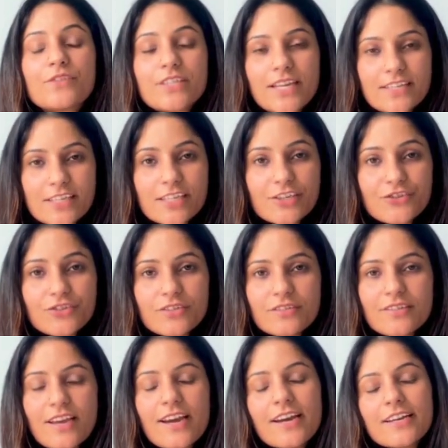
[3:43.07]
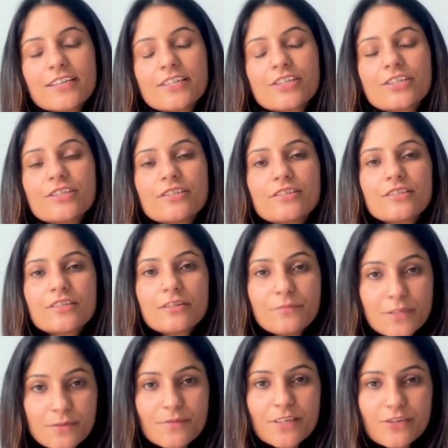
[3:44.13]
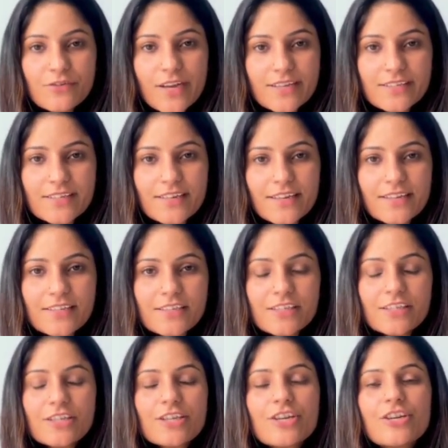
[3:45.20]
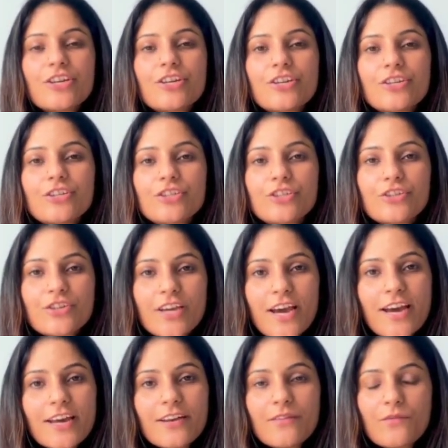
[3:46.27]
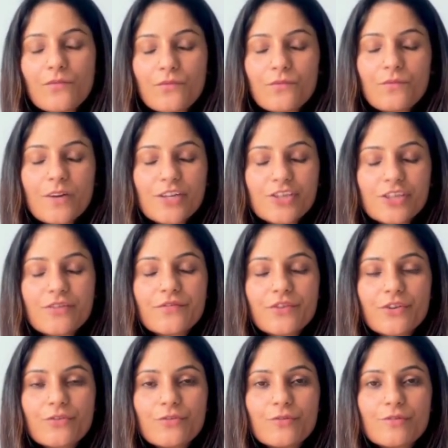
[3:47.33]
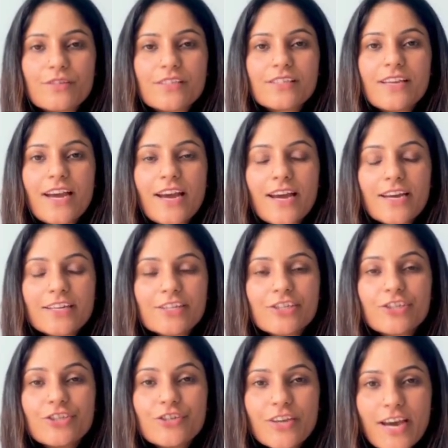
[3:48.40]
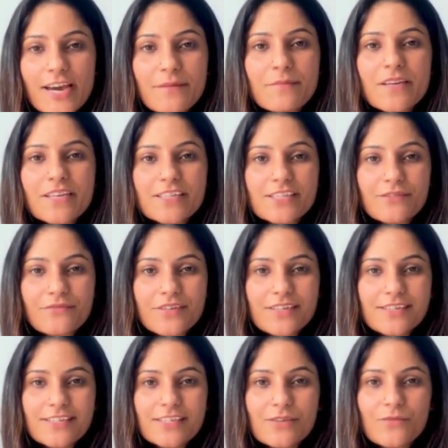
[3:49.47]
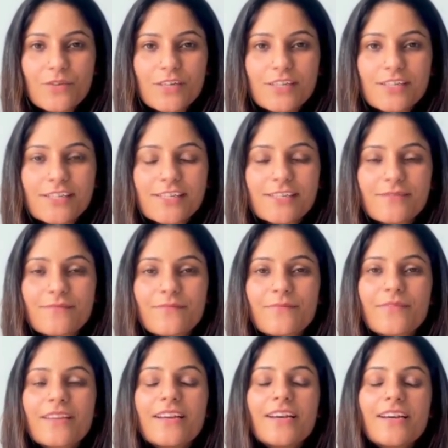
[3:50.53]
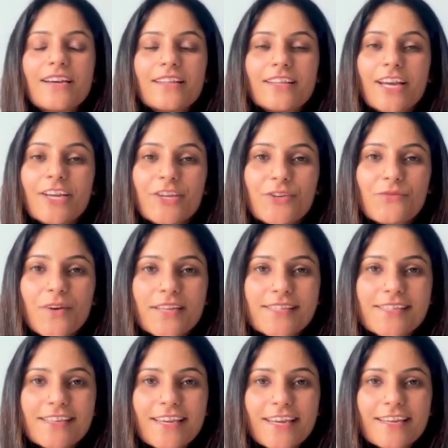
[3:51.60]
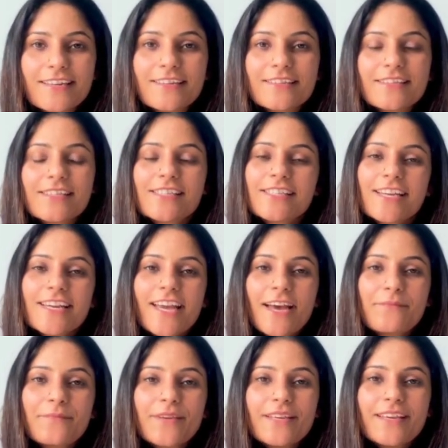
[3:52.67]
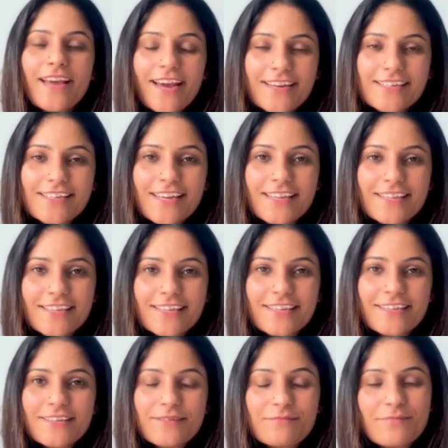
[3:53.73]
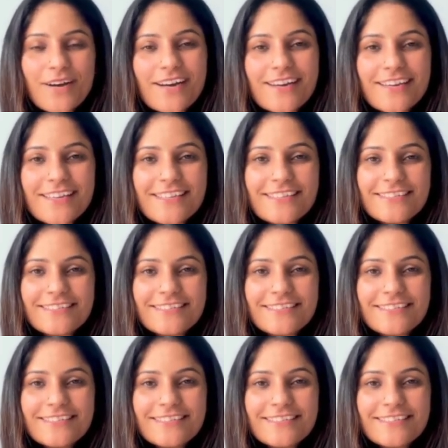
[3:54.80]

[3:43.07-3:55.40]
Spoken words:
dedication and commitment to excellence, you can achieve your goals and you can make a difference in the world. Thank you once again. Stay happy and healthy. Bye.